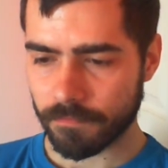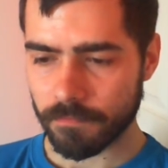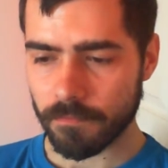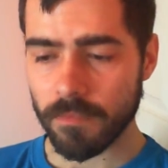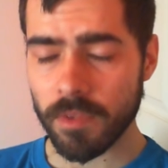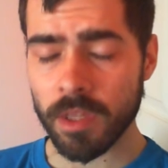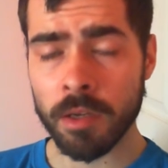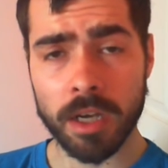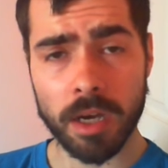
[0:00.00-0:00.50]

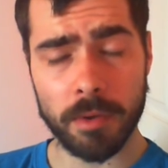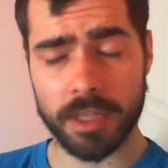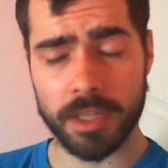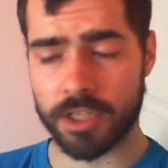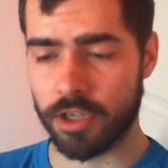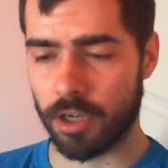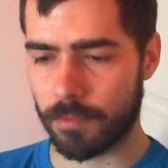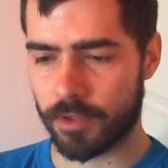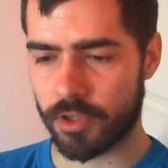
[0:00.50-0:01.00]
I'll go with the
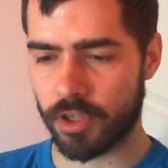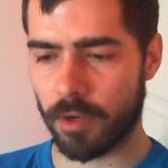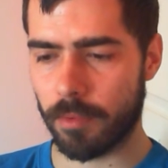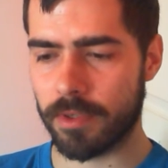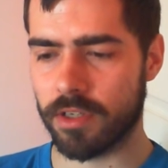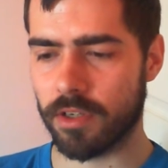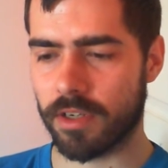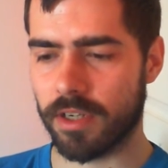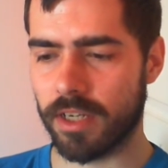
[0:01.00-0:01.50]
top. Top is
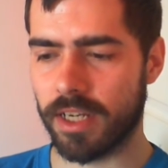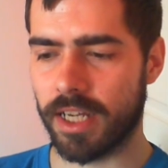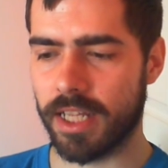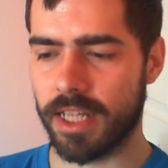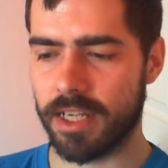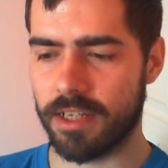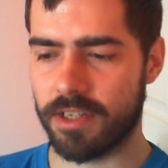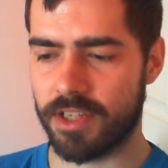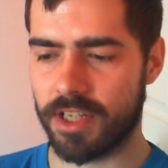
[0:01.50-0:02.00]
looking like
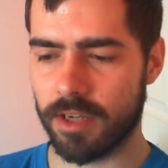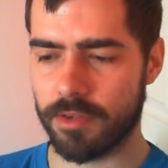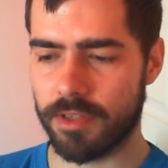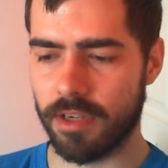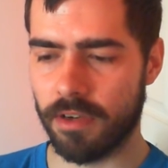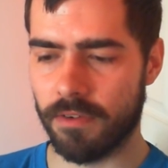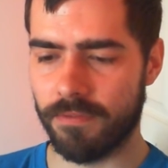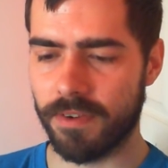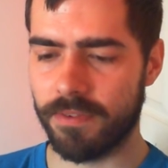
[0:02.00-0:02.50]
this: Chelsea
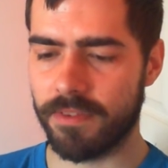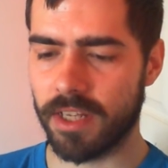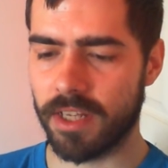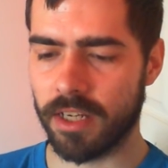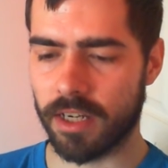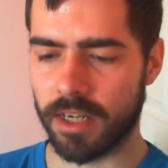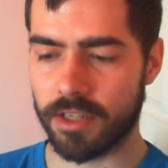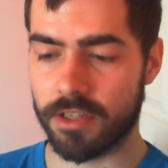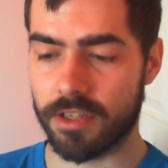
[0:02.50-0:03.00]
on
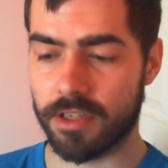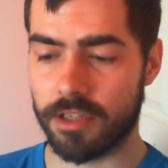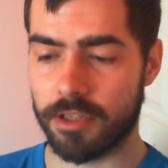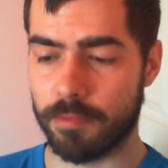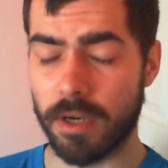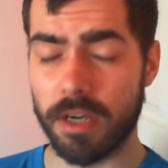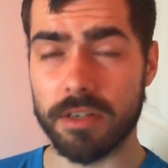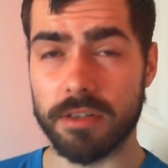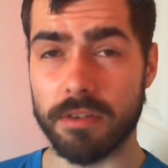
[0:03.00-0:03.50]
59,
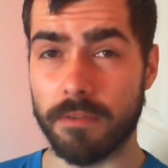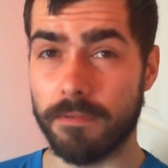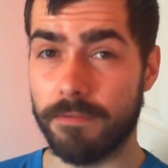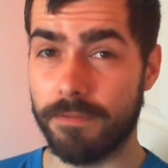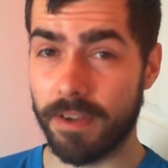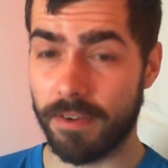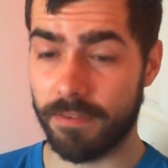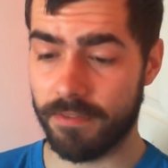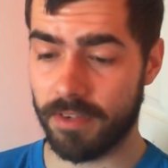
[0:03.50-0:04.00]
Spurs on
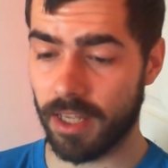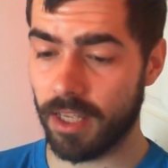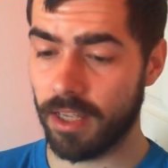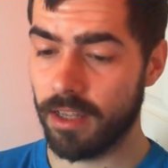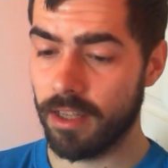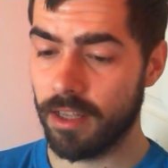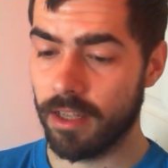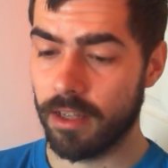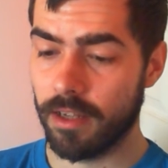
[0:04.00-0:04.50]
50,
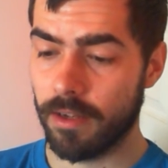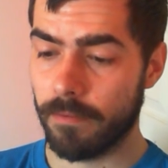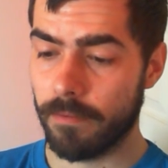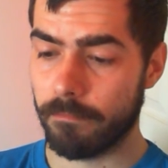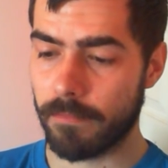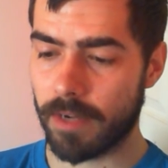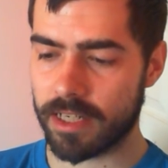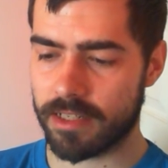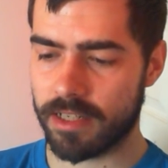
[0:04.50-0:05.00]

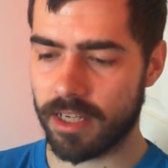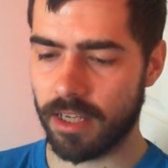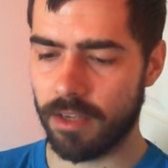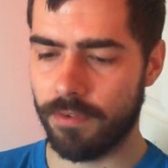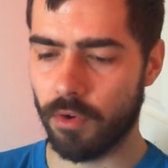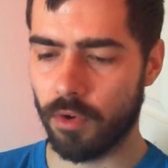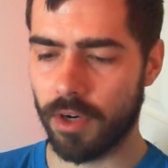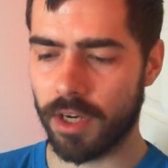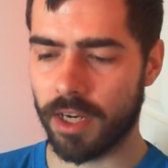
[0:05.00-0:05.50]
Man City
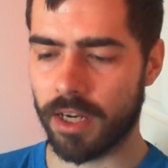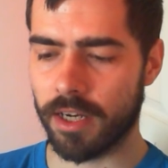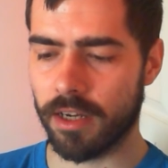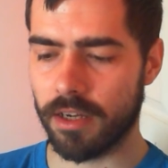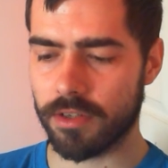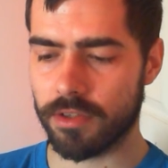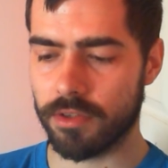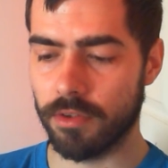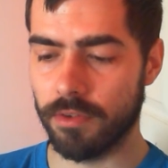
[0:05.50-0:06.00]
49,
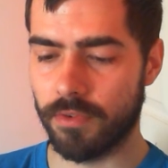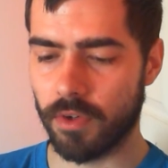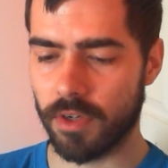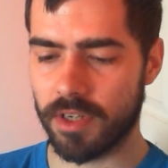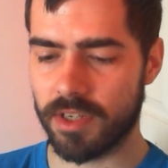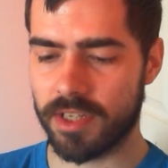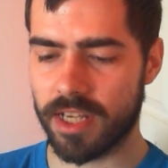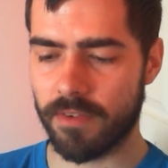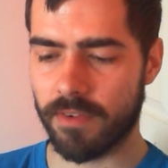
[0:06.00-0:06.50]
Arsenal
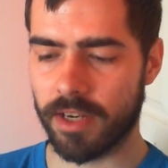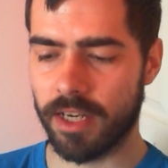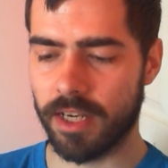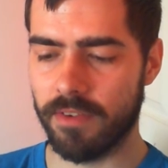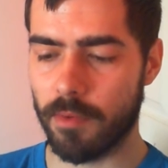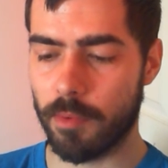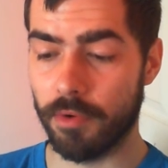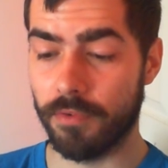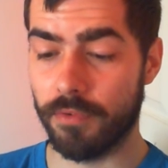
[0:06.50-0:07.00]
47,
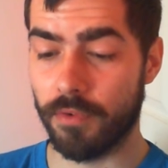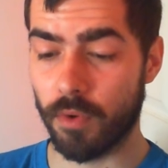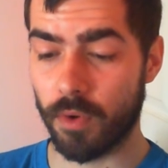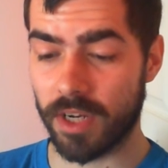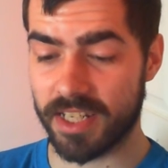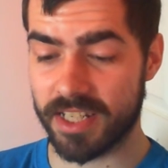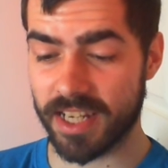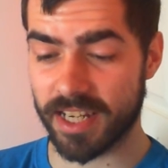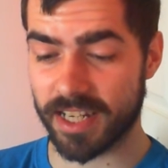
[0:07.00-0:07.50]
Liverpool
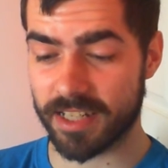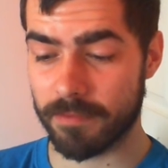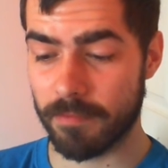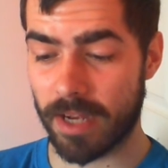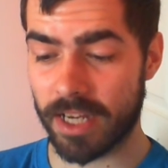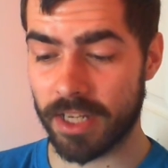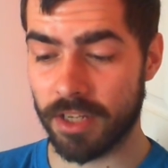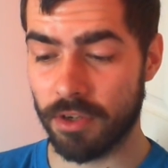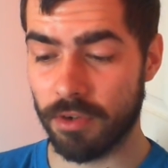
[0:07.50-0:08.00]
46,
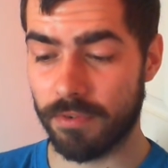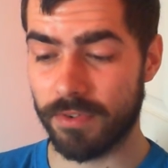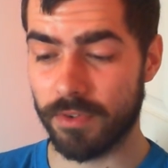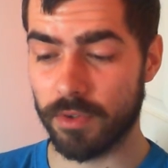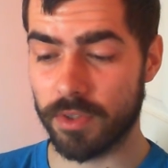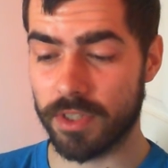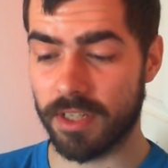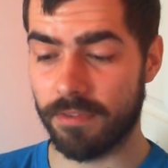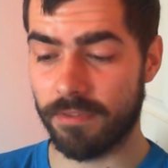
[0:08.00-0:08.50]
Man U
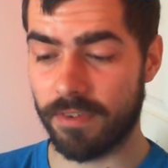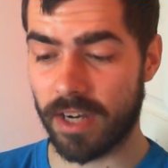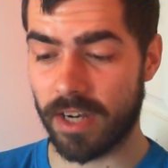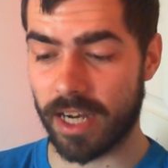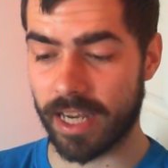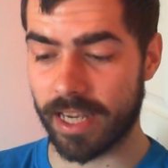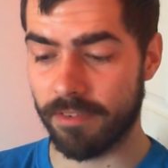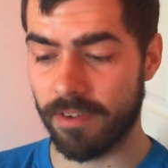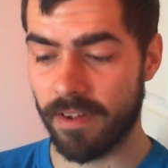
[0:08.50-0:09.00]

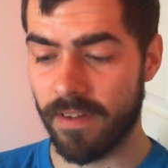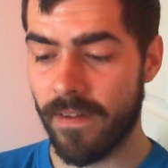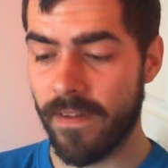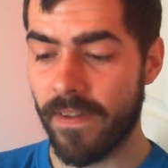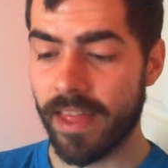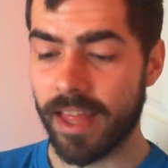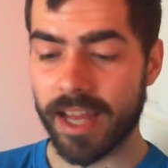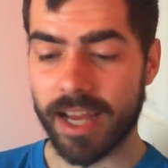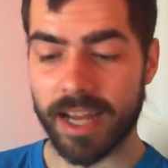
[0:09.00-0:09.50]
45.
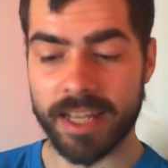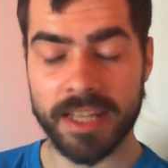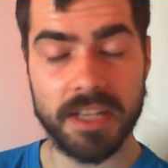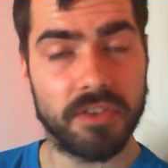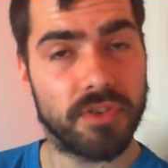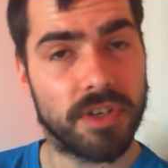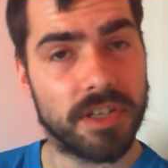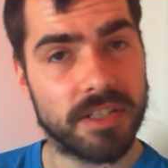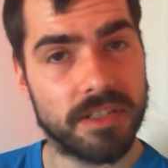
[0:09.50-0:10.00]
And the
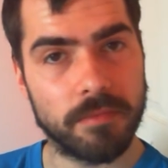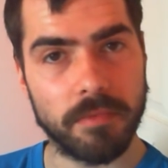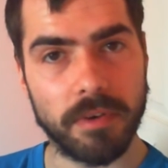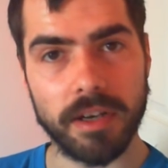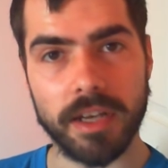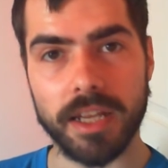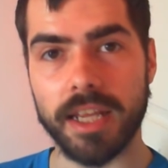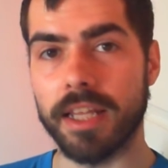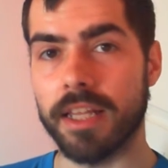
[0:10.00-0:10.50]
interesting one
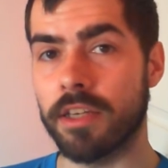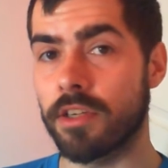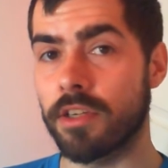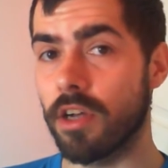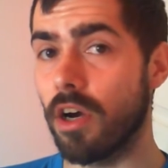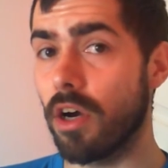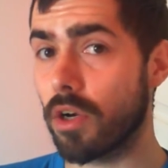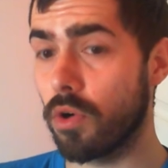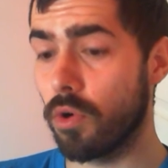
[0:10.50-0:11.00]
here, the
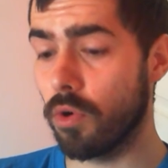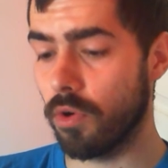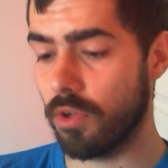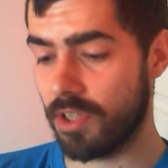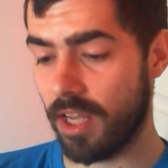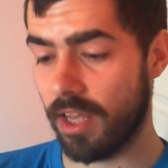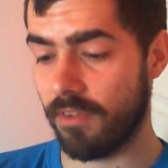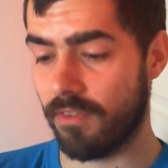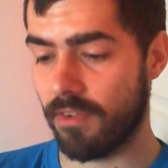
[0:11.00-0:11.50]
dark horse
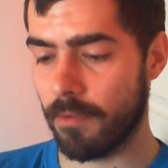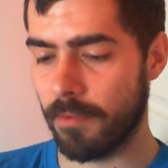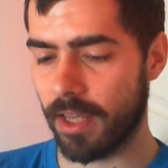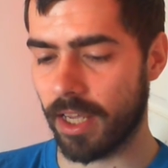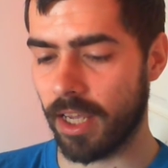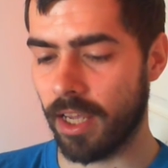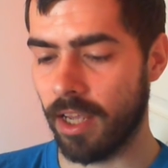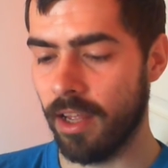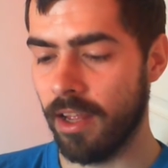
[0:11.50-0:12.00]
here for me,
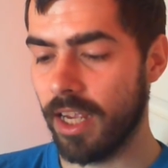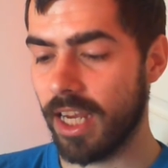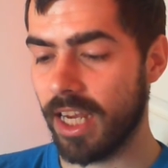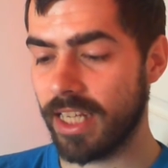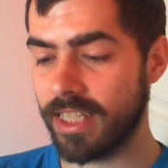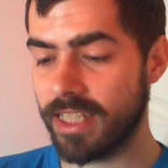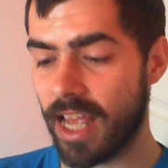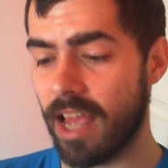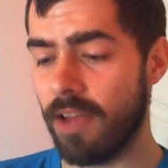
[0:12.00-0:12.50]

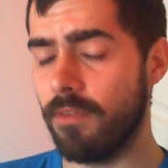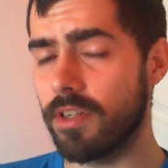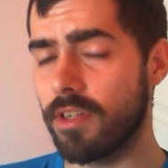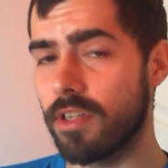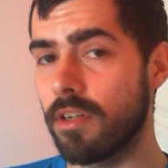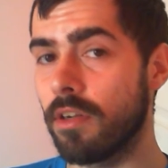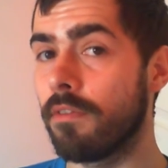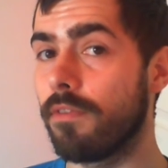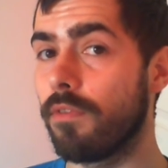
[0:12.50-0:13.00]
is Everton
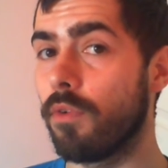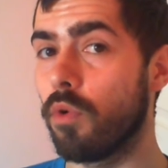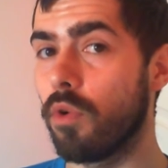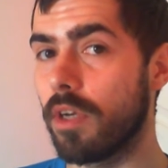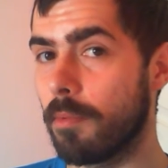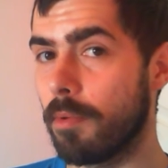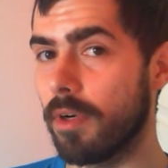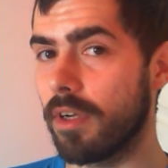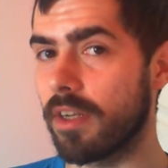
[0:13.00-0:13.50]
on 40
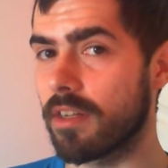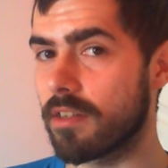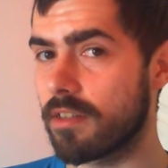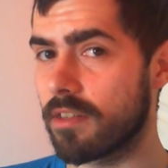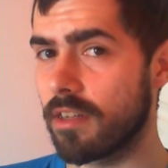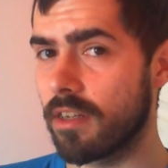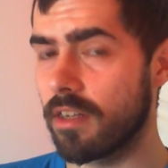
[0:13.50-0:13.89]
points.